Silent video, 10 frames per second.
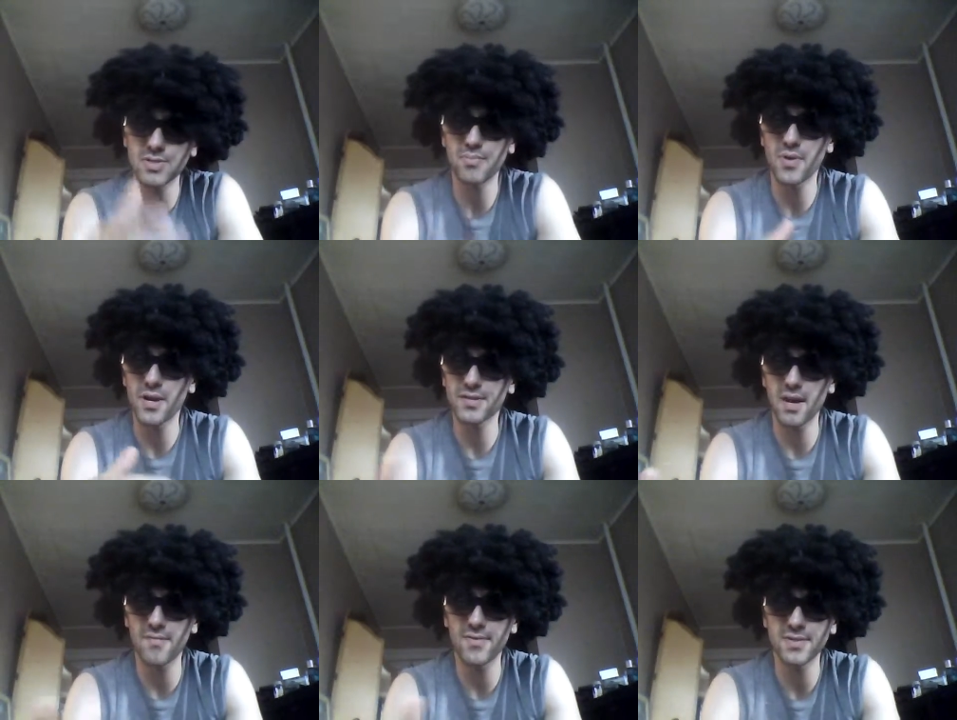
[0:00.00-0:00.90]
there was the press
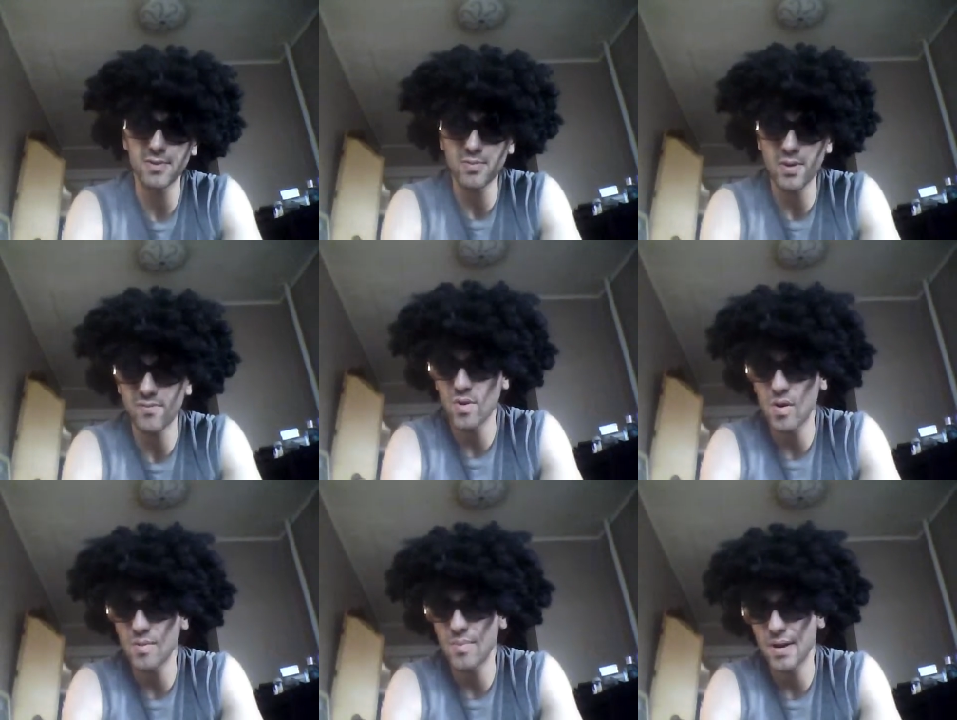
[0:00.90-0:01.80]
conference between
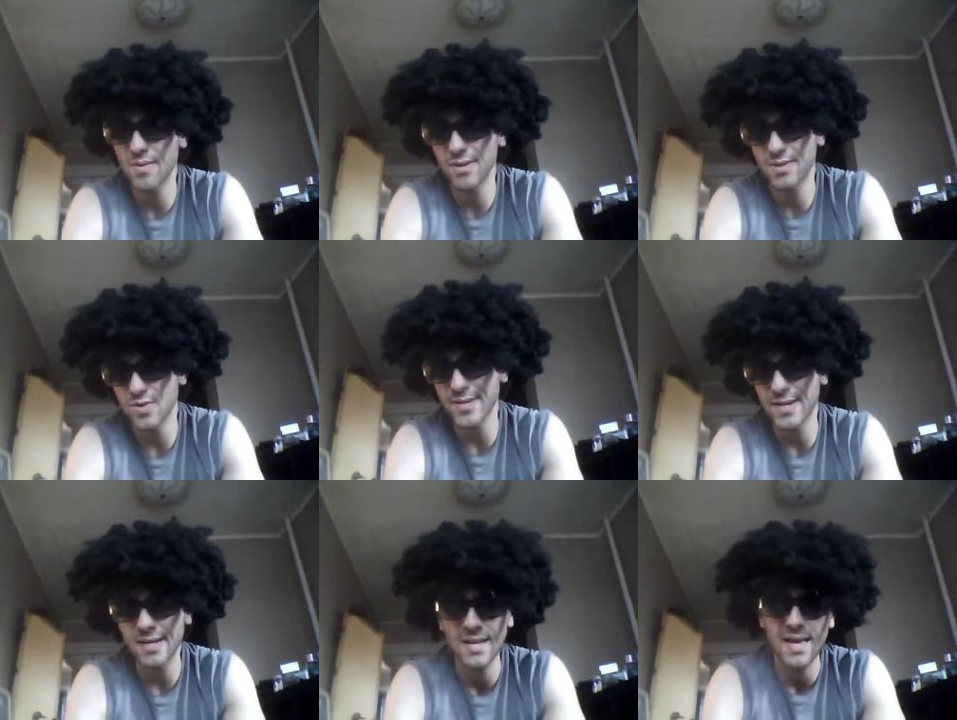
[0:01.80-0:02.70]
Floyd Mayweather
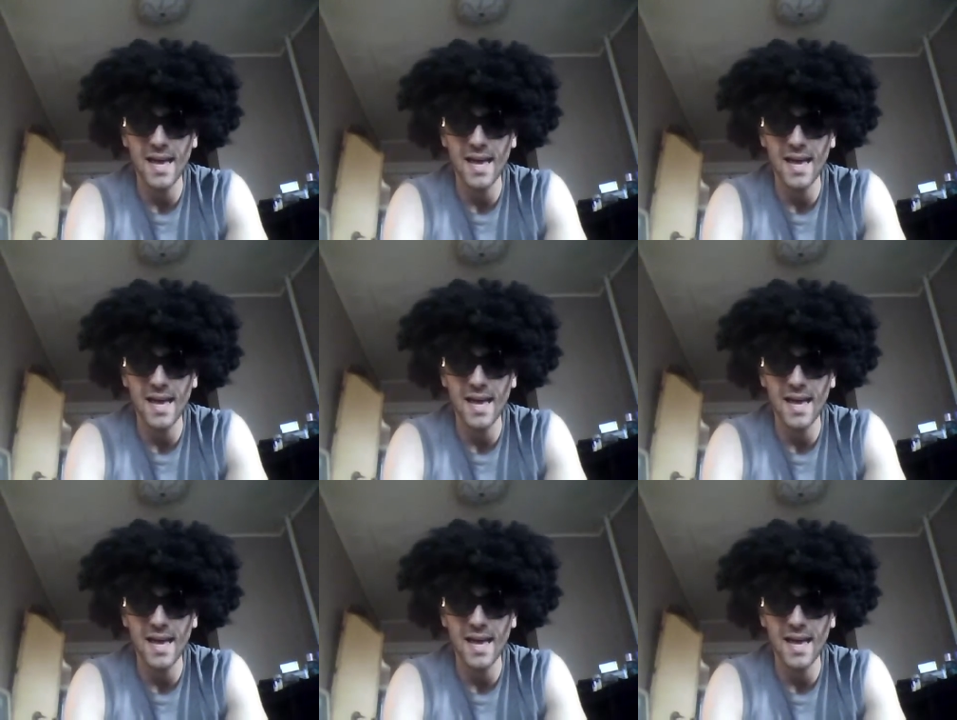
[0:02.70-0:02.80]
Jr.